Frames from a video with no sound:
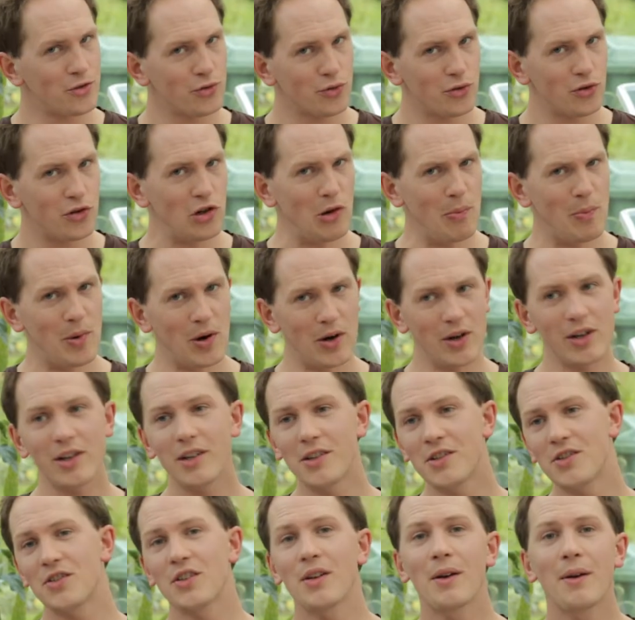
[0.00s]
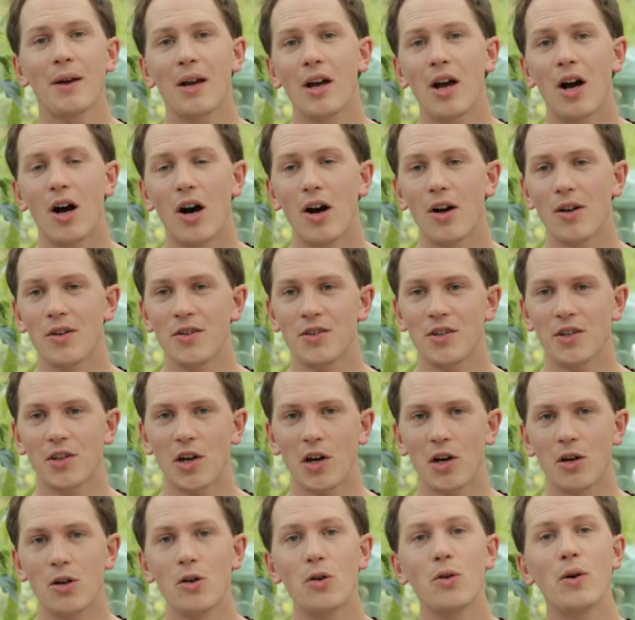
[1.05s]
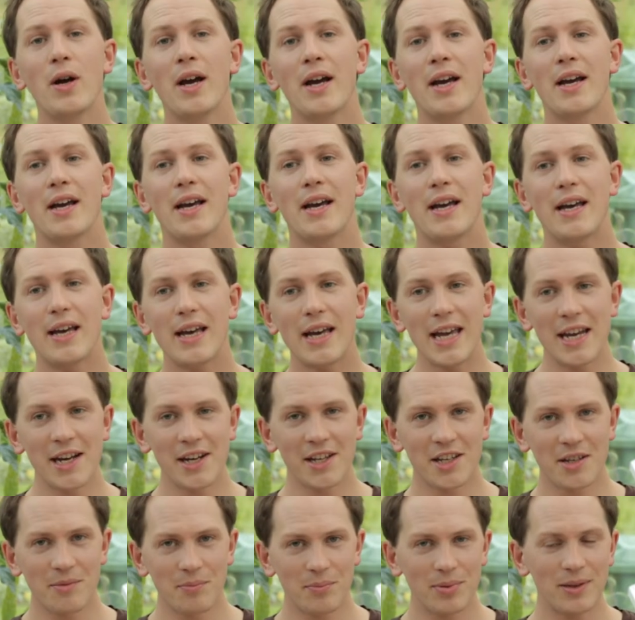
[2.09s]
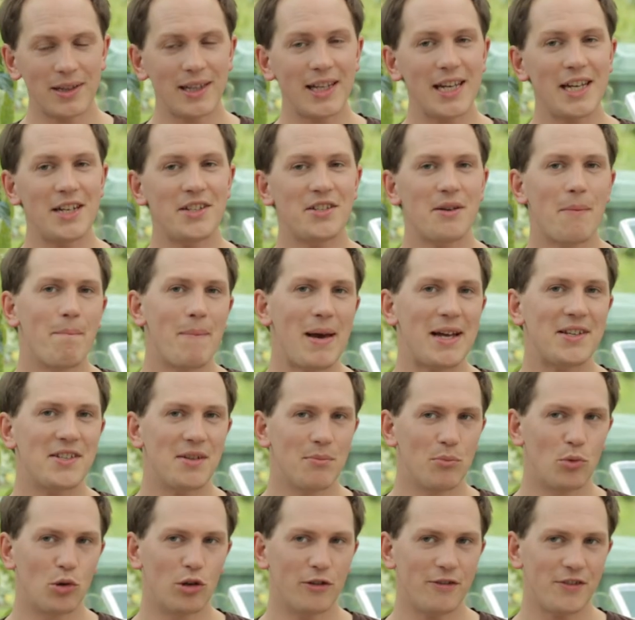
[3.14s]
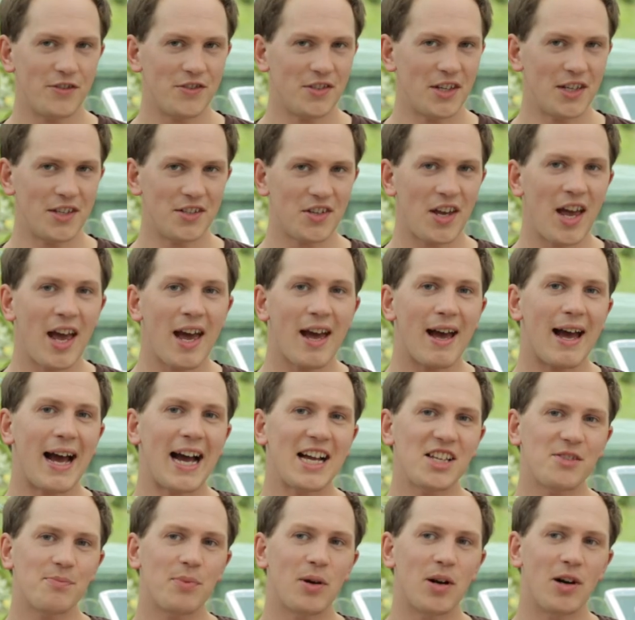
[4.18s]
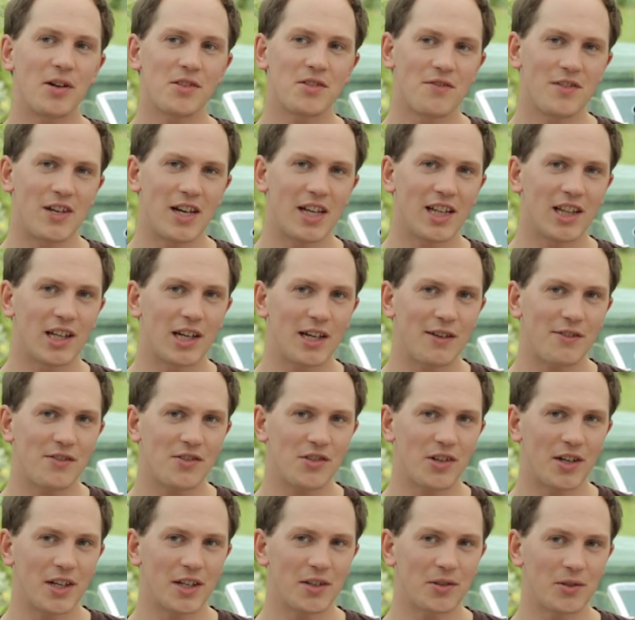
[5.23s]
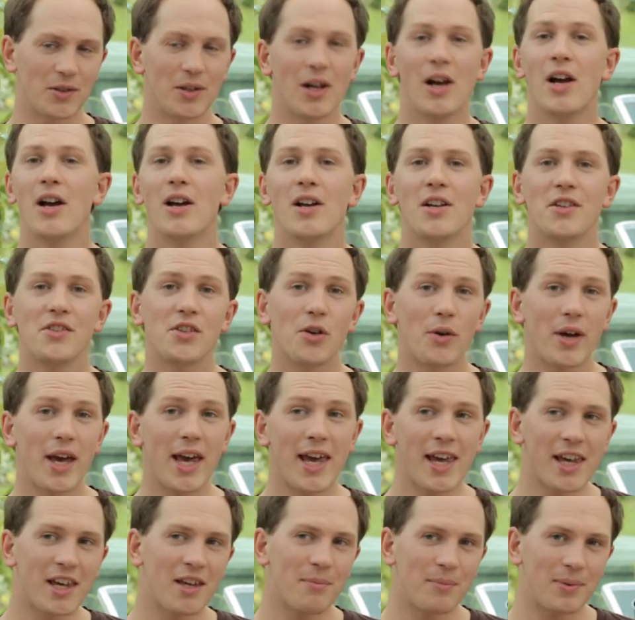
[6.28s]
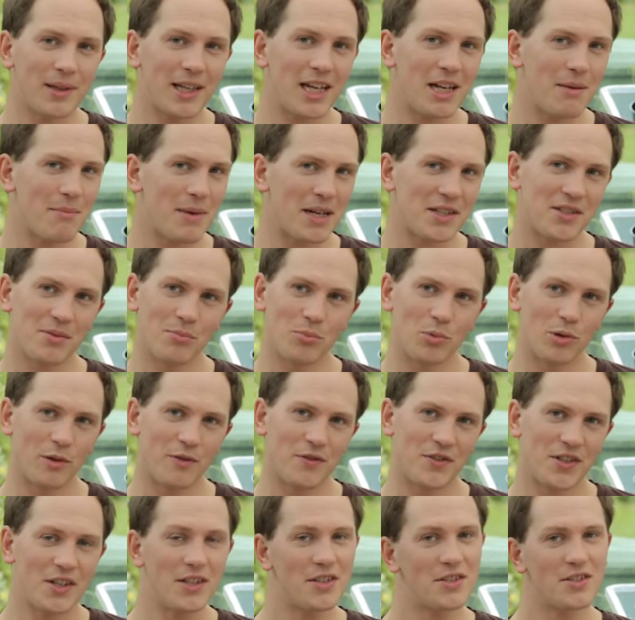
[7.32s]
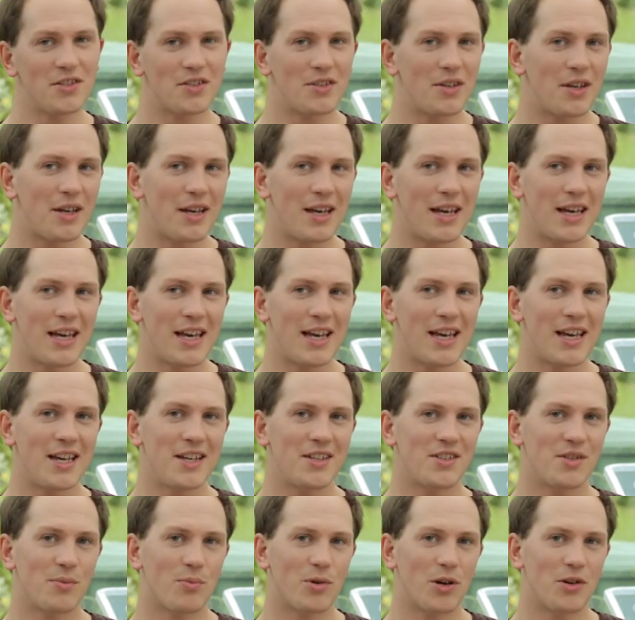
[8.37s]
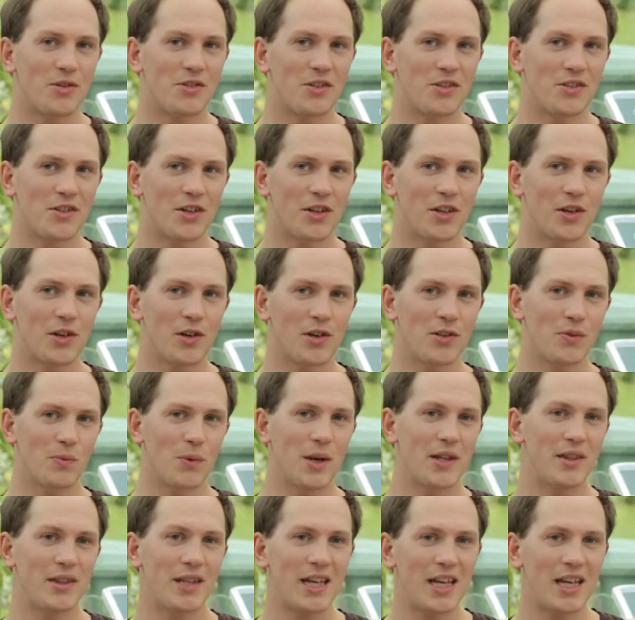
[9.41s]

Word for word: true bugs undergo incomplete metamorphosis as part of their life cycle. So incomplete metamorphosis is the process that occurs when